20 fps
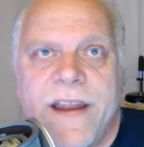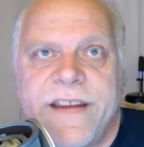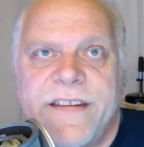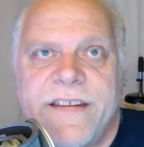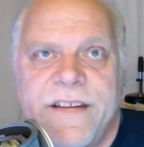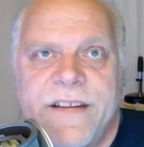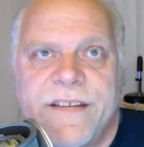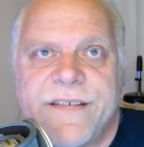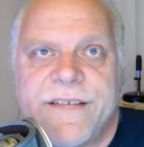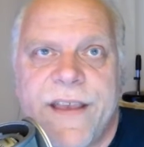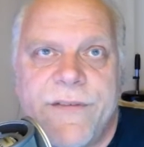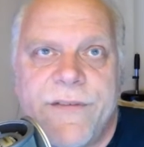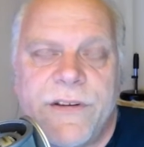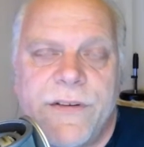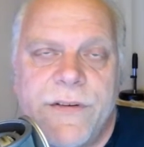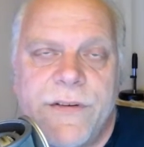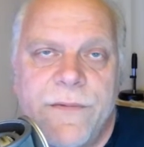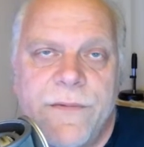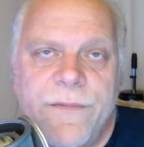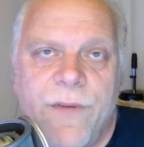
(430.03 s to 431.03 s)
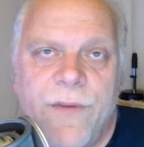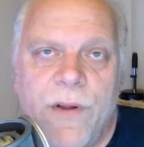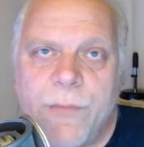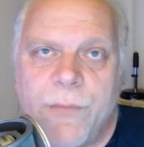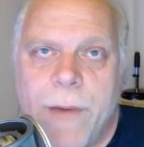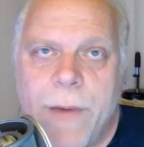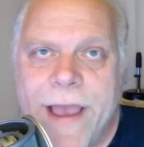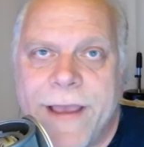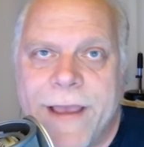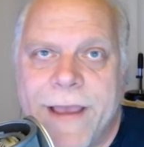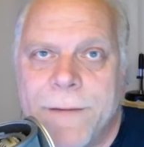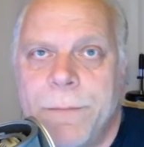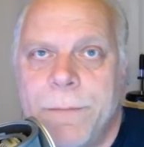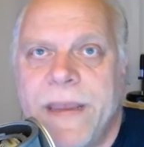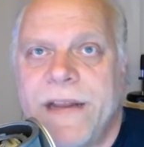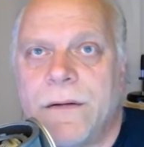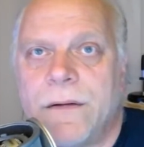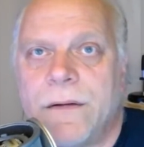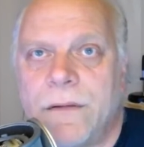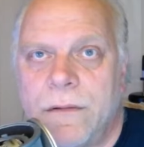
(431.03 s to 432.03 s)
1972
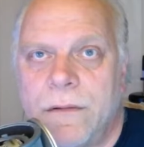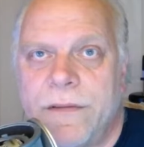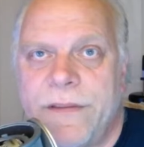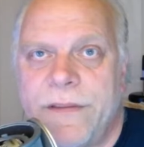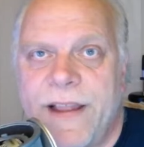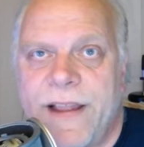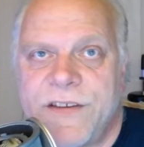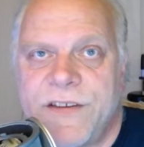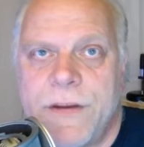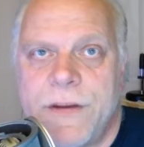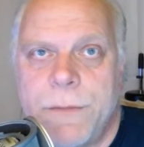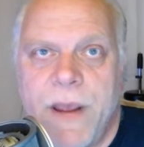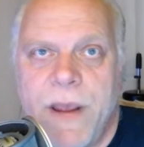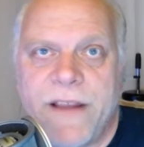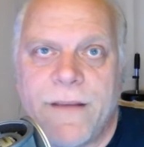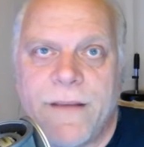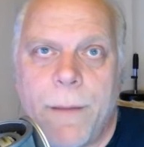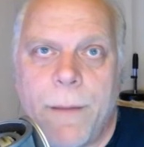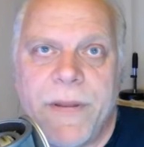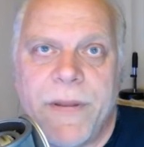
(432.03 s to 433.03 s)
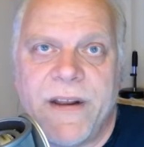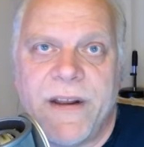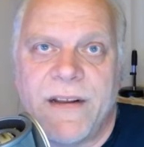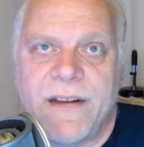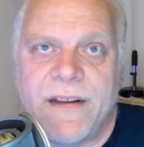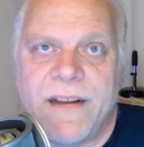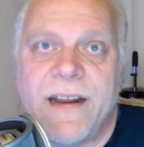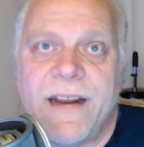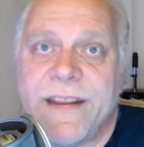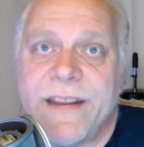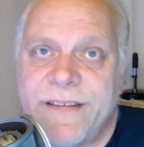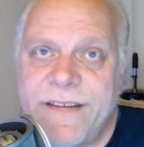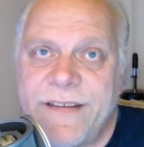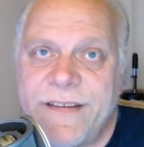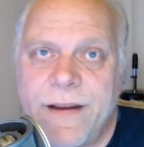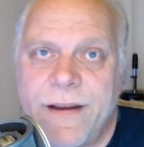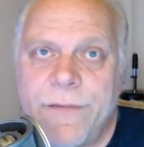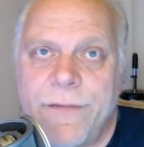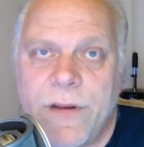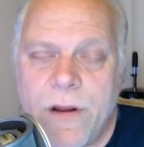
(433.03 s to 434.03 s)
Volkswagen Beetle that she picked up in
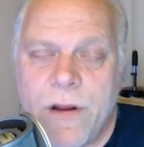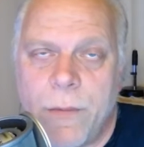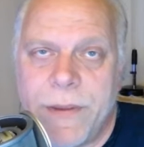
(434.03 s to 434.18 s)
Lillington,